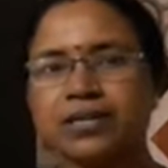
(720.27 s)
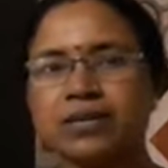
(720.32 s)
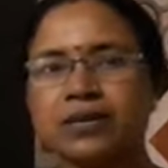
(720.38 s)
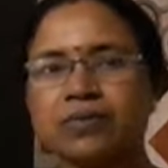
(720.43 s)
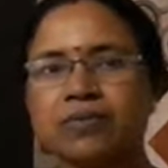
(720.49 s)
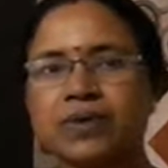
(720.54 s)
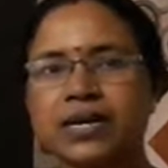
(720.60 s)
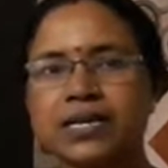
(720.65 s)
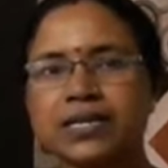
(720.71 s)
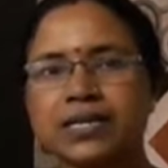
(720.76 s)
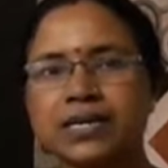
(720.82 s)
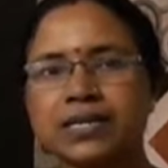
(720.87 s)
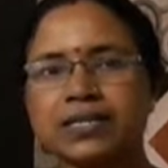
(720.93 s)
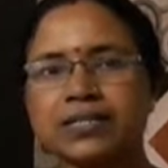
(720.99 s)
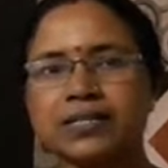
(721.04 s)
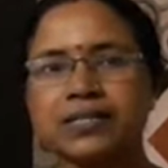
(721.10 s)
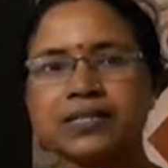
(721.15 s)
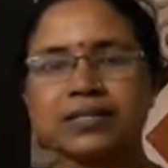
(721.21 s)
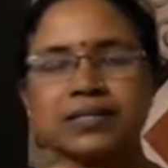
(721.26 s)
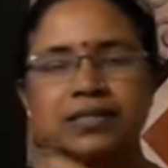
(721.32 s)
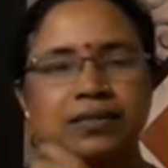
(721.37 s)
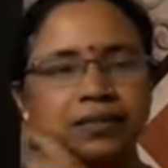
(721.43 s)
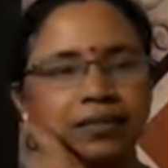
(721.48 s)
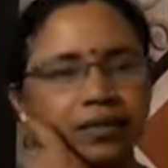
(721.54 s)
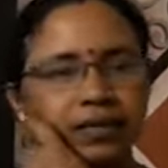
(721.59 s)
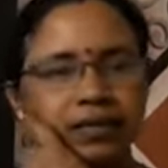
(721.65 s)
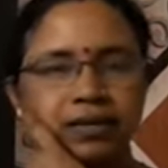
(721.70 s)
What are the
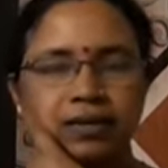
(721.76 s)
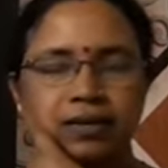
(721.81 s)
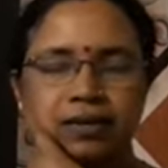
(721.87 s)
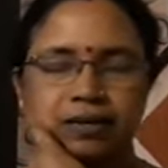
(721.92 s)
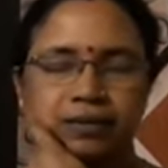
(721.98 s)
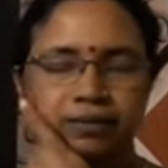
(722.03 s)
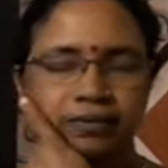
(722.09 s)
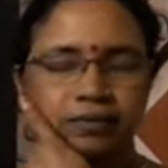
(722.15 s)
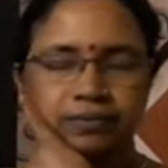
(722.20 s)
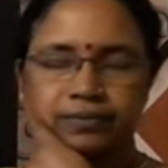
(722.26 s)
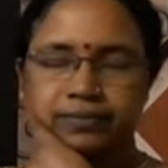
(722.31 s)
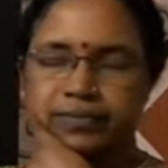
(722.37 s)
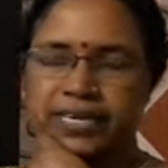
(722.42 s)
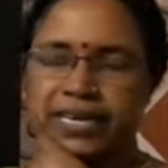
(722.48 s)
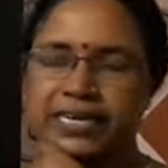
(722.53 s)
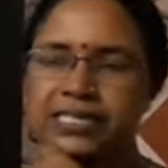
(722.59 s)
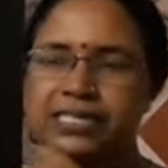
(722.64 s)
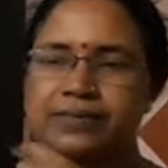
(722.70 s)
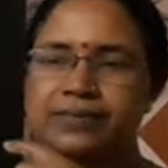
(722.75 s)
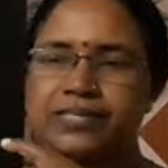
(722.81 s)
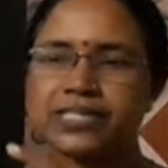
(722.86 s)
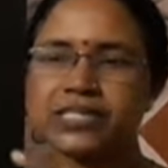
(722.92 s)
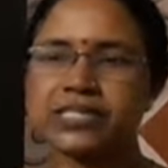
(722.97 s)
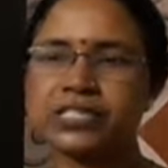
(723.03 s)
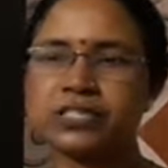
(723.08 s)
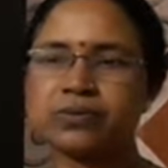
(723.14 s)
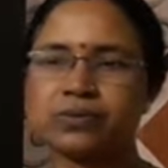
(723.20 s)

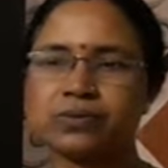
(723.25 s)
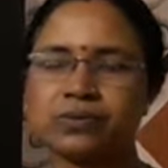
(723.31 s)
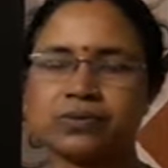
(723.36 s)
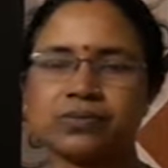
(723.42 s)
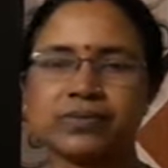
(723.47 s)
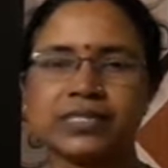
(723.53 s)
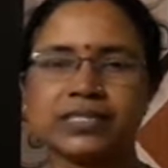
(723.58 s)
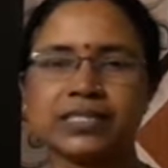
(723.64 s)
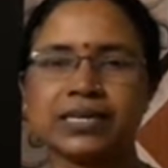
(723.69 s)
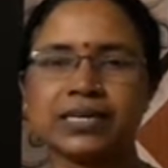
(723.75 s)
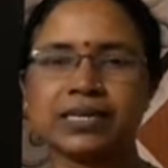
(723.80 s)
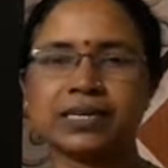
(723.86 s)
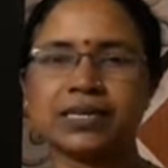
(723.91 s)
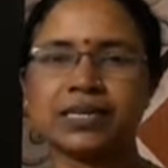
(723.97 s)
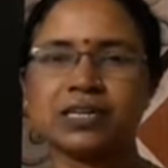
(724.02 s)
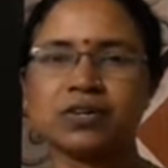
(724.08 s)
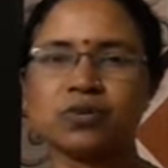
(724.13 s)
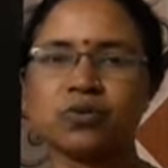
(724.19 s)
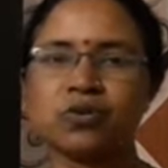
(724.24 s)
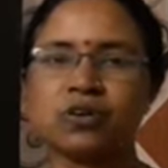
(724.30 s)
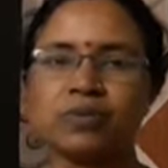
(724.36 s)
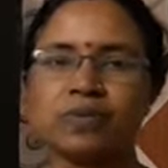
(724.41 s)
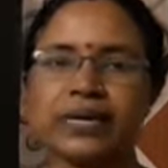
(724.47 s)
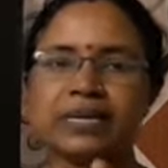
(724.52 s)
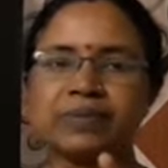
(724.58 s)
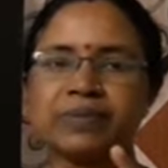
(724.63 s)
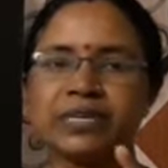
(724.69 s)
activities which are controlled
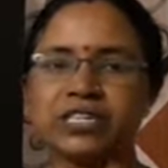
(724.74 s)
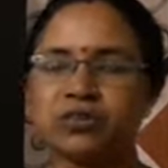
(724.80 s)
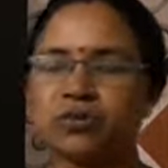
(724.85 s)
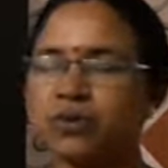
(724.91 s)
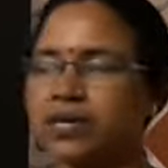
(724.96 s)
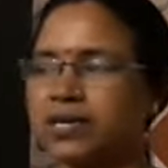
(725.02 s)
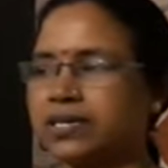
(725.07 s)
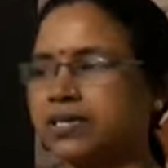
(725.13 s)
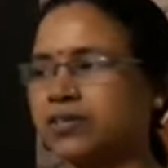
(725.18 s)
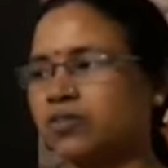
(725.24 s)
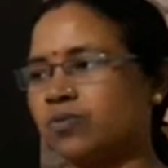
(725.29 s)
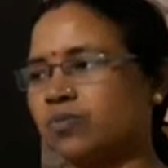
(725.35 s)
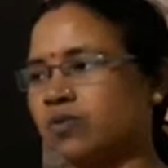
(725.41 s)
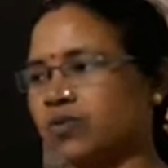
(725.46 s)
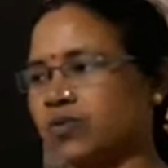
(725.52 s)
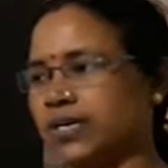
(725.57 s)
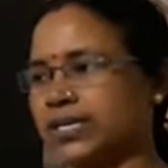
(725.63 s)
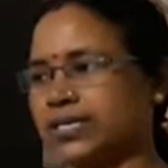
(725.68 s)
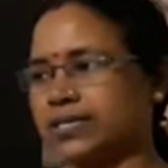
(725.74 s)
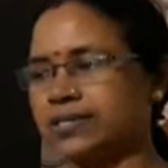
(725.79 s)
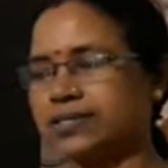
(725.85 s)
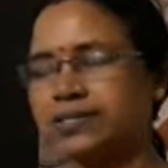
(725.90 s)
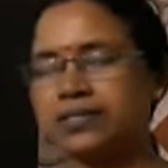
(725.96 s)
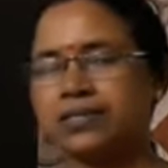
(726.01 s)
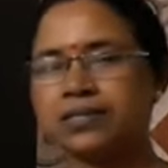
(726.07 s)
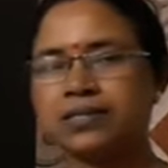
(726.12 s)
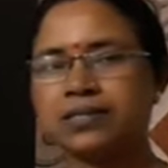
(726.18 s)
by medulla oblongata?
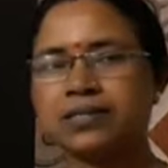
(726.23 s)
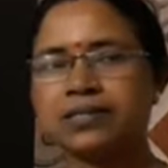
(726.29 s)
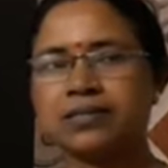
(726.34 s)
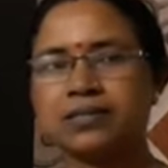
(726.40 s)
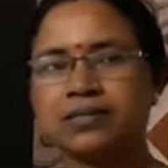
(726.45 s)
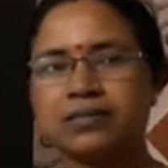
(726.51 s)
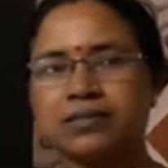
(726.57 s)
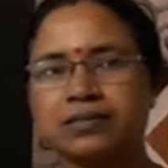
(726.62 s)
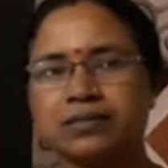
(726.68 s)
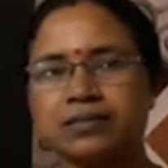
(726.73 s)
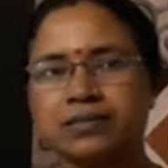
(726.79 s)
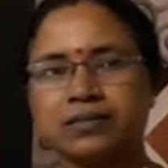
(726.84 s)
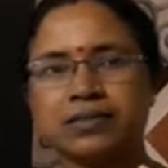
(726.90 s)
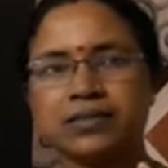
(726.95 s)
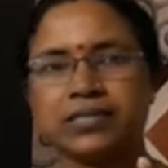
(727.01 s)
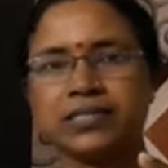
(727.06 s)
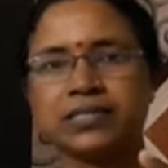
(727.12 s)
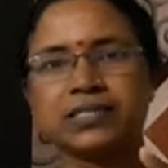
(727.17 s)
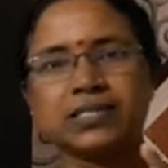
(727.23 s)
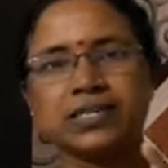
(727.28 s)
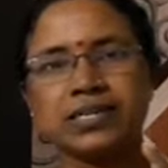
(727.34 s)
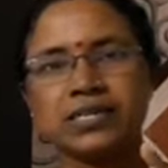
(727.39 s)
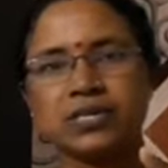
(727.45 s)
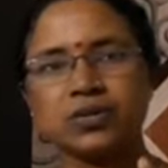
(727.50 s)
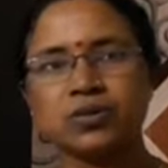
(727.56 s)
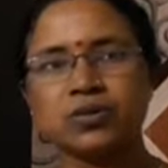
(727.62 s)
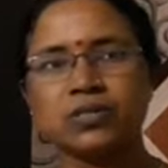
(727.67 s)
It
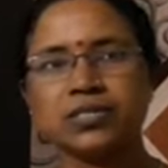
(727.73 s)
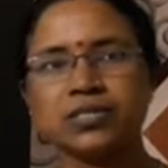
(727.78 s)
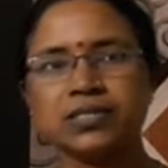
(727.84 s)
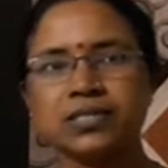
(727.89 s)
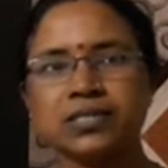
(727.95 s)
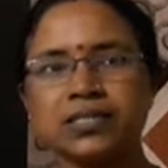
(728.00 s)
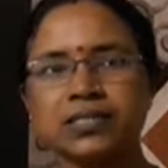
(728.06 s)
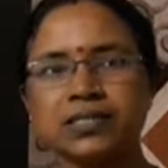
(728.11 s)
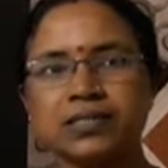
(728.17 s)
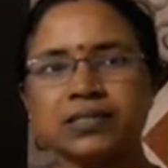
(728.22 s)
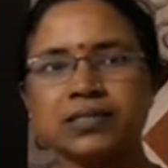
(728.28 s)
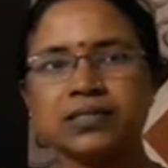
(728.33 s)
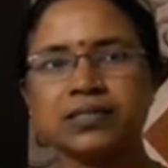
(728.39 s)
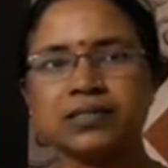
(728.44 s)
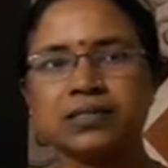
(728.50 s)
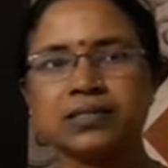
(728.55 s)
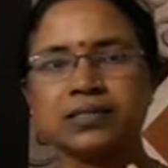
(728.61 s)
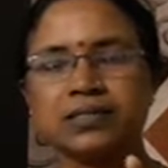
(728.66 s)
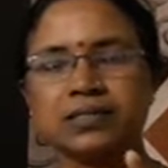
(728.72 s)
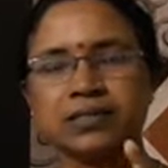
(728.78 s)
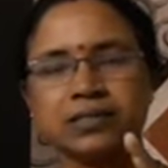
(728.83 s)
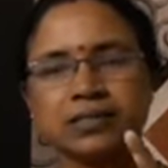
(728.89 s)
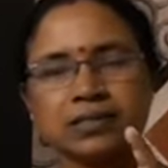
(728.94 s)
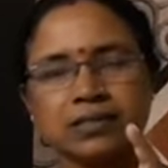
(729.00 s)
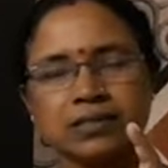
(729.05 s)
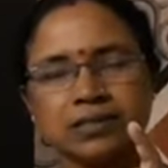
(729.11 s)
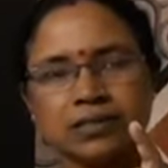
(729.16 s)
controls the
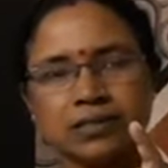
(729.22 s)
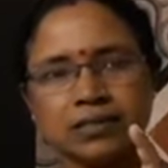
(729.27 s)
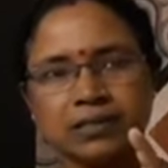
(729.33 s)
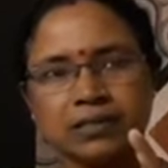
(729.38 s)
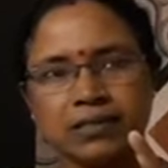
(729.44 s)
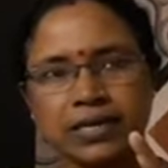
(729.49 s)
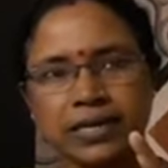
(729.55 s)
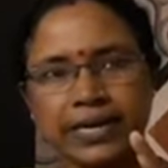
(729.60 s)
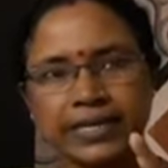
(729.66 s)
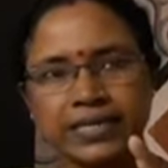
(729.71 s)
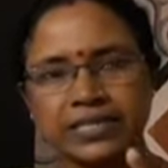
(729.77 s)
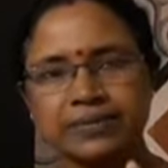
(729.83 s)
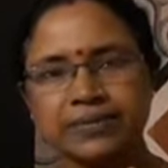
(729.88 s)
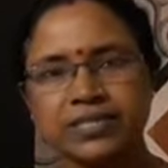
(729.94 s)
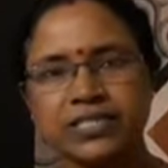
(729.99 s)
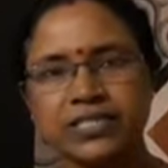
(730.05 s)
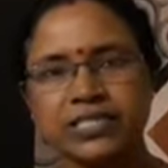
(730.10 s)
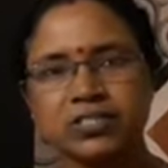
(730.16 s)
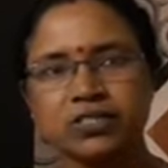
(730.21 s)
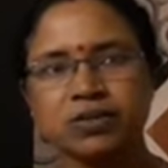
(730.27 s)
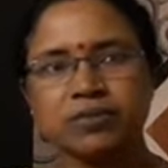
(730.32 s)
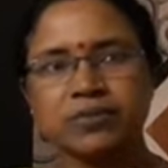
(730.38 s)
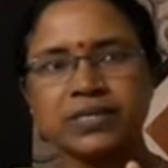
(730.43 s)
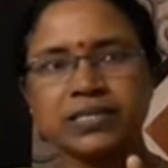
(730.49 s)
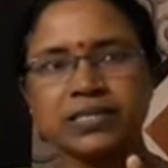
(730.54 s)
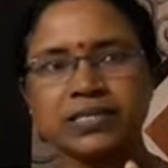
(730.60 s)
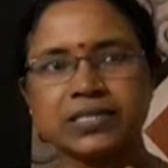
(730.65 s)
activities of
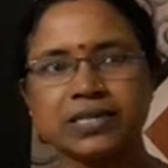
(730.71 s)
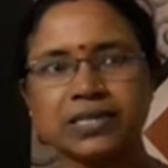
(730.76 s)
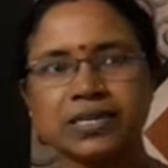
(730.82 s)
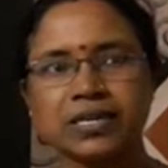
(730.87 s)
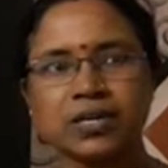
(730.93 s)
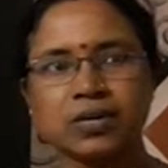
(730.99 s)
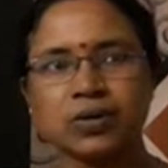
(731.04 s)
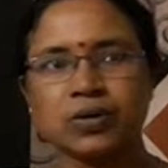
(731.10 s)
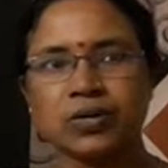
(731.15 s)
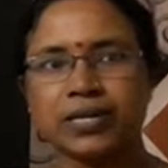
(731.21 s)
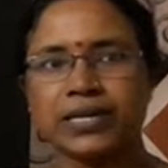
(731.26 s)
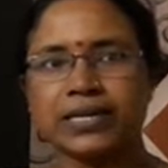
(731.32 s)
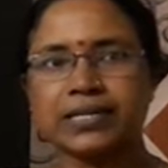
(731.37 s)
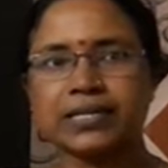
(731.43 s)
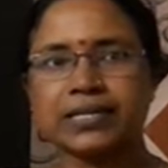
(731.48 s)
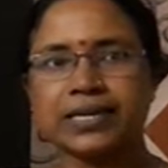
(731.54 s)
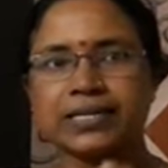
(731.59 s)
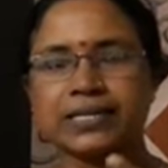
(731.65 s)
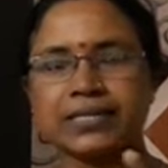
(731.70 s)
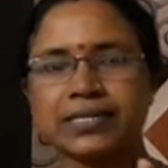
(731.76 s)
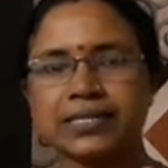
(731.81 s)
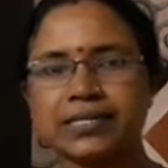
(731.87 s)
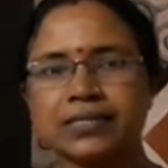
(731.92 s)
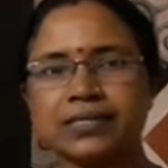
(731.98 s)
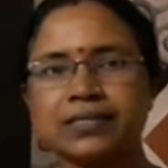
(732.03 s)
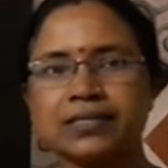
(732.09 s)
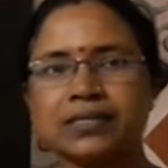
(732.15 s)
internal organ, that
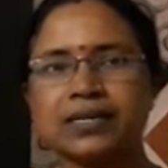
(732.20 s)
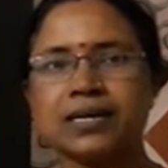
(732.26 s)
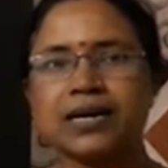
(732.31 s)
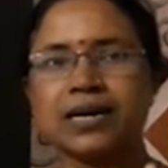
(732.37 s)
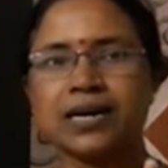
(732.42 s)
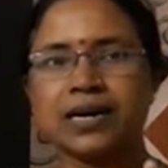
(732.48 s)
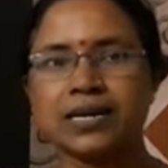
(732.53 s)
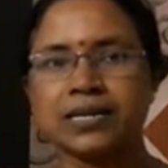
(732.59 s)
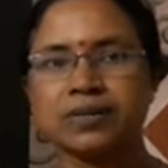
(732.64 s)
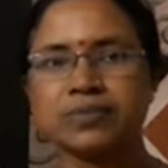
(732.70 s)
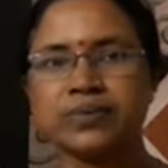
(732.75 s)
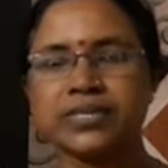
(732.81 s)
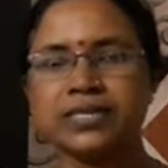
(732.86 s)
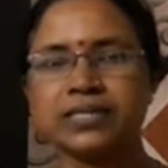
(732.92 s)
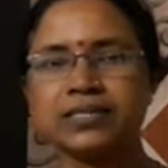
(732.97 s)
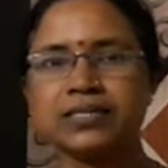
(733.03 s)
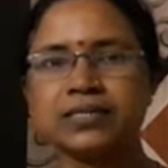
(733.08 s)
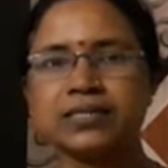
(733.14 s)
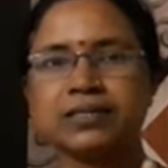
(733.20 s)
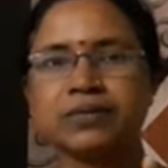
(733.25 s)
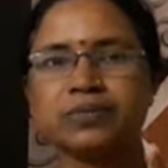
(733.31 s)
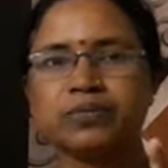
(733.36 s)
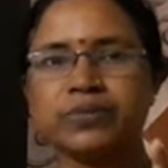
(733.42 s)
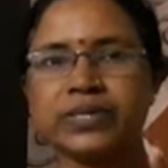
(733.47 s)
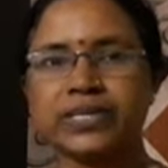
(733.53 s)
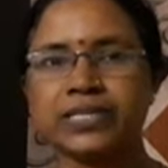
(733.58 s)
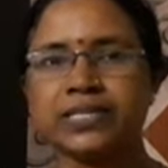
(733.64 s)
is heartbeat,
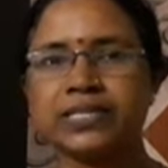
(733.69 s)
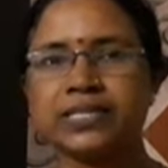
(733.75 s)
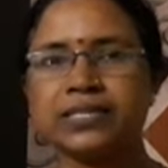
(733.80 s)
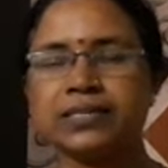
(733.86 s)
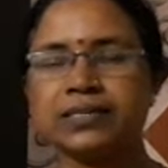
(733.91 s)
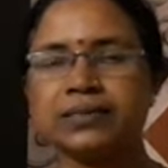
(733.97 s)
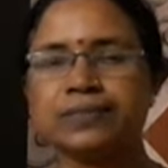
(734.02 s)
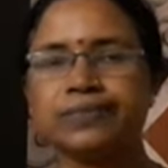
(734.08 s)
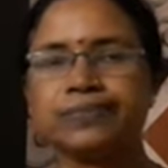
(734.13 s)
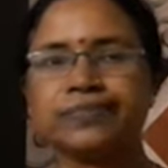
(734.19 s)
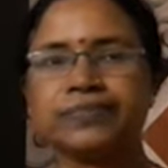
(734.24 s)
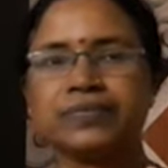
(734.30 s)
breathing,